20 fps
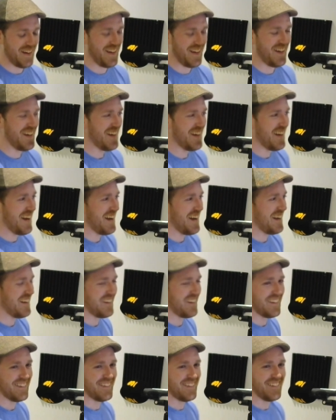It's
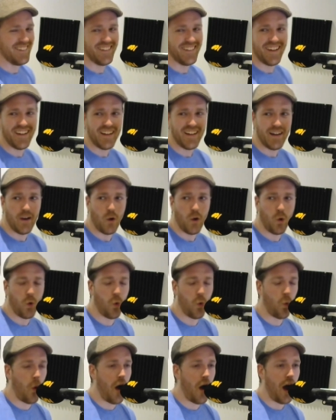Husam War.
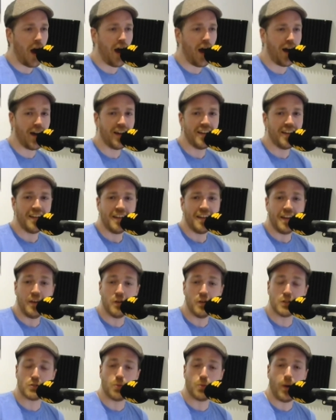Huar. He yeah.
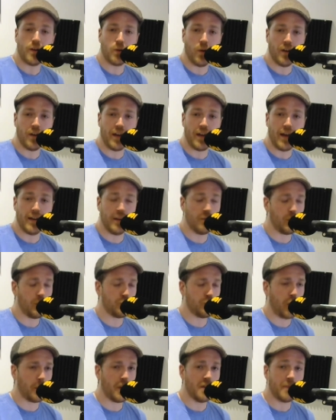was quite quality, and then
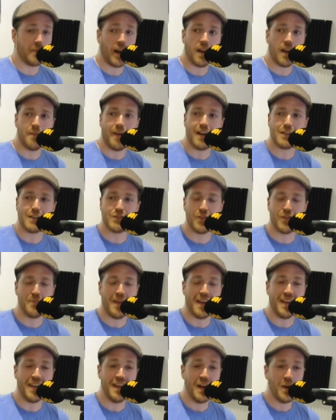probably the man of the match for
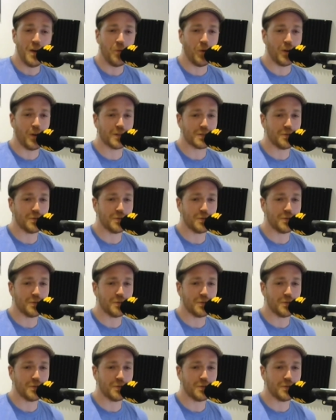me was